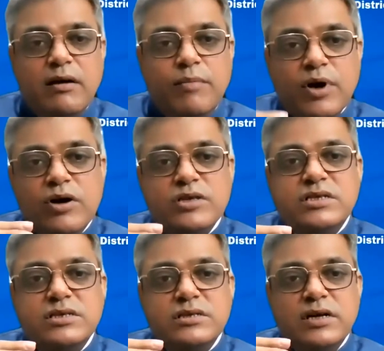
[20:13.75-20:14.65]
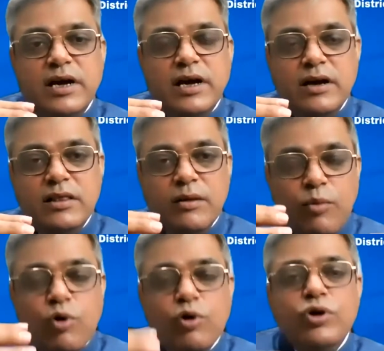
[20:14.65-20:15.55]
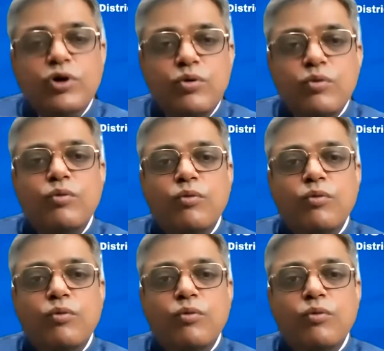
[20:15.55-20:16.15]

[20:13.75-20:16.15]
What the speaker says: because the more you